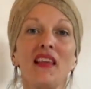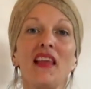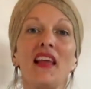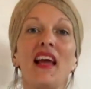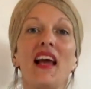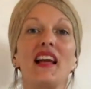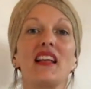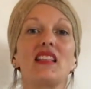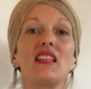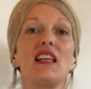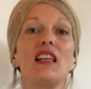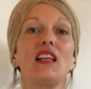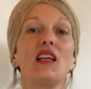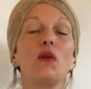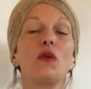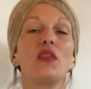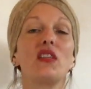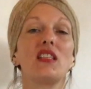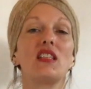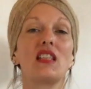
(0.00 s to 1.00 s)
exhaling
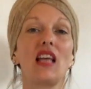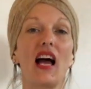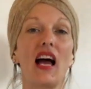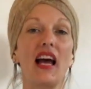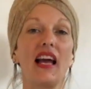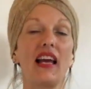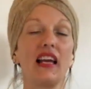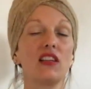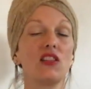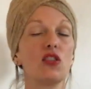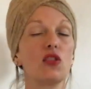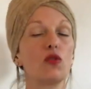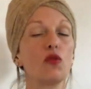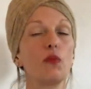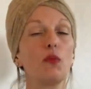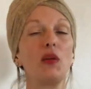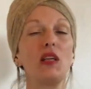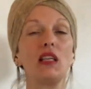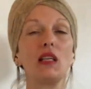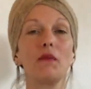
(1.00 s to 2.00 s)
with a sigh, and just
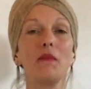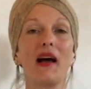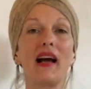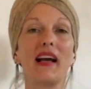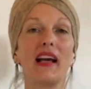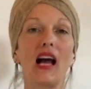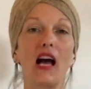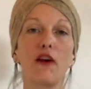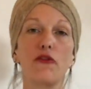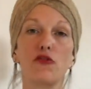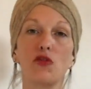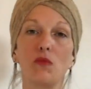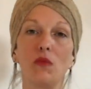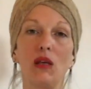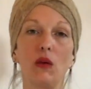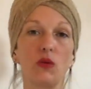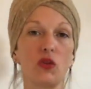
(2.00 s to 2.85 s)
repeating back after me.